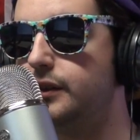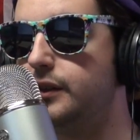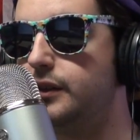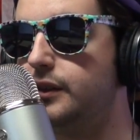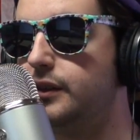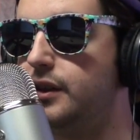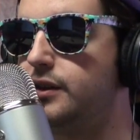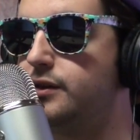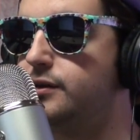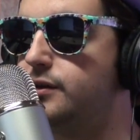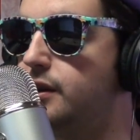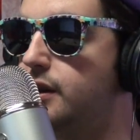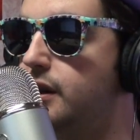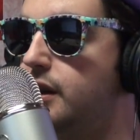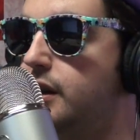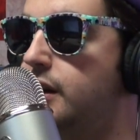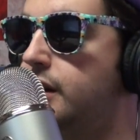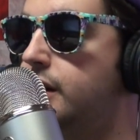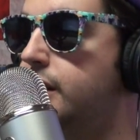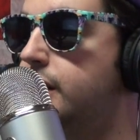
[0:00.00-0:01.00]

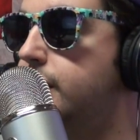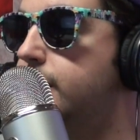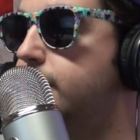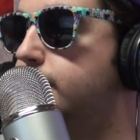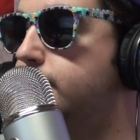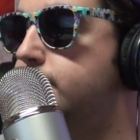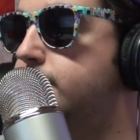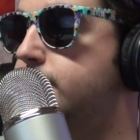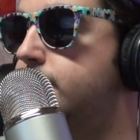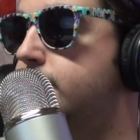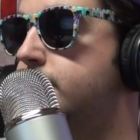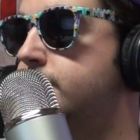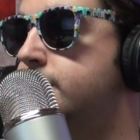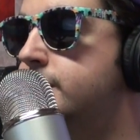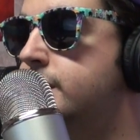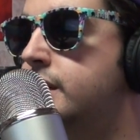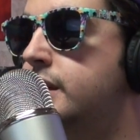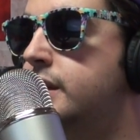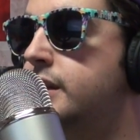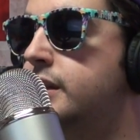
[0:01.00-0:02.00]
Yesterday was
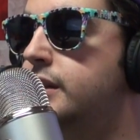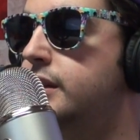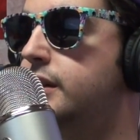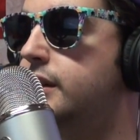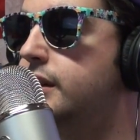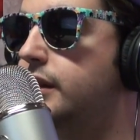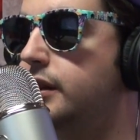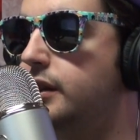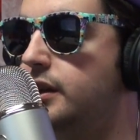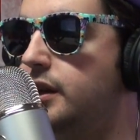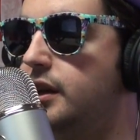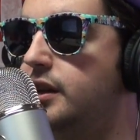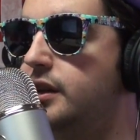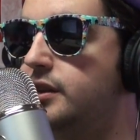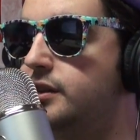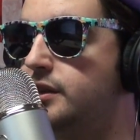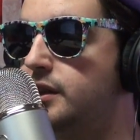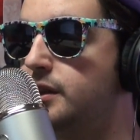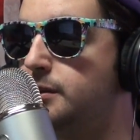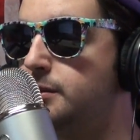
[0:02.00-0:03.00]
Thursday? Yeah,
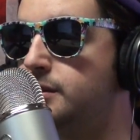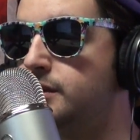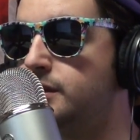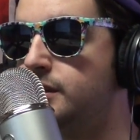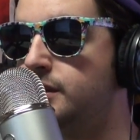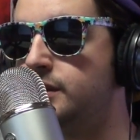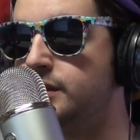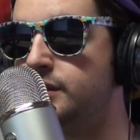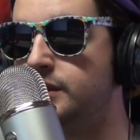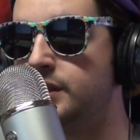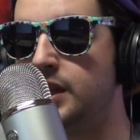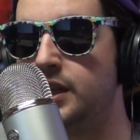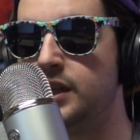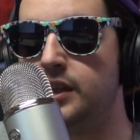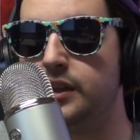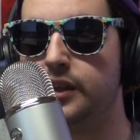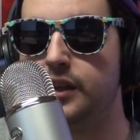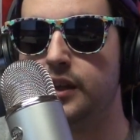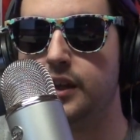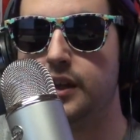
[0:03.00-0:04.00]
yesterday was Thursday.
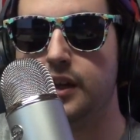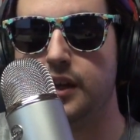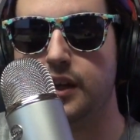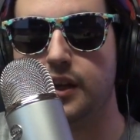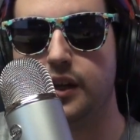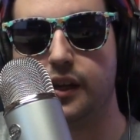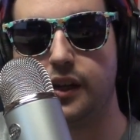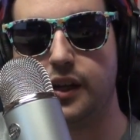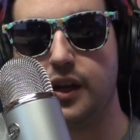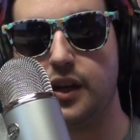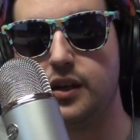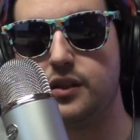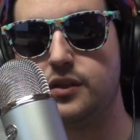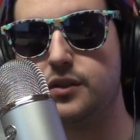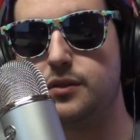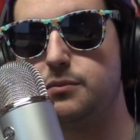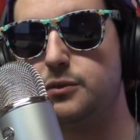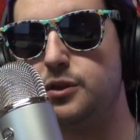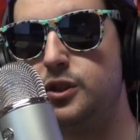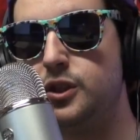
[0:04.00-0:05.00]

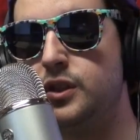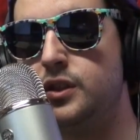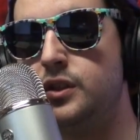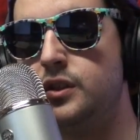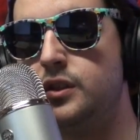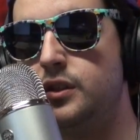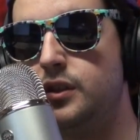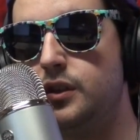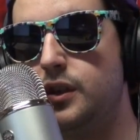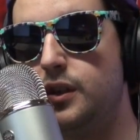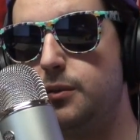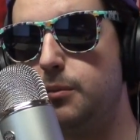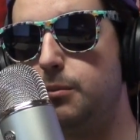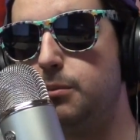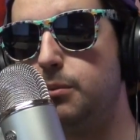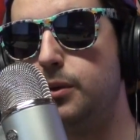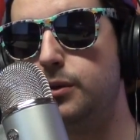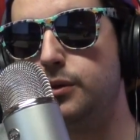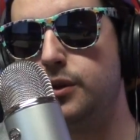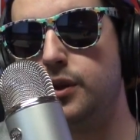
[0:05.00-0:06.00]
Kassem G
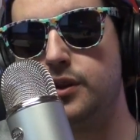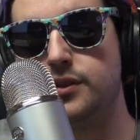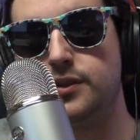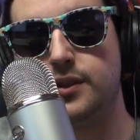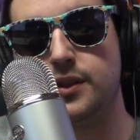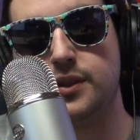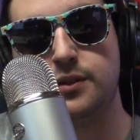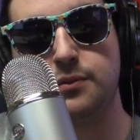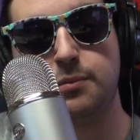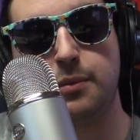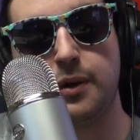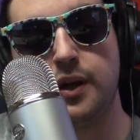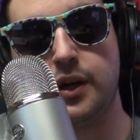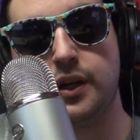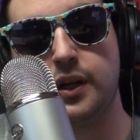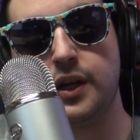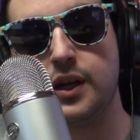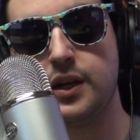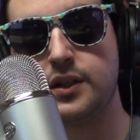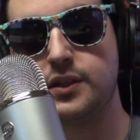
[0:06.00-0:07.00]
does his
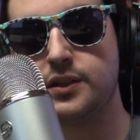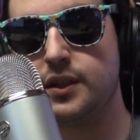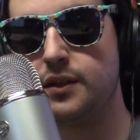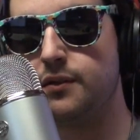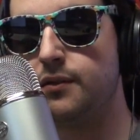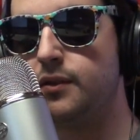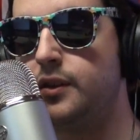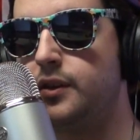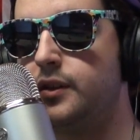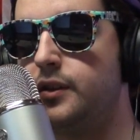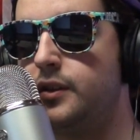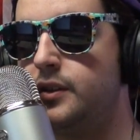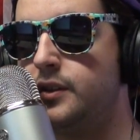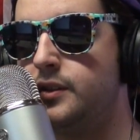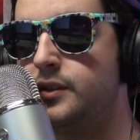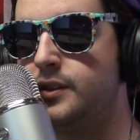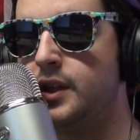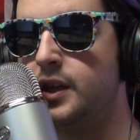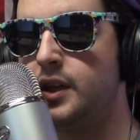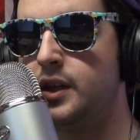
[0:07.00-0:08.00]
podcast every
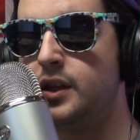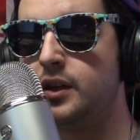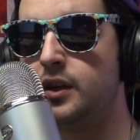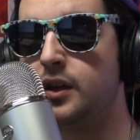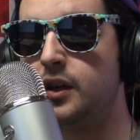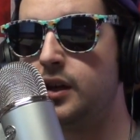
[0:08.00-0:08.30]
Thursday.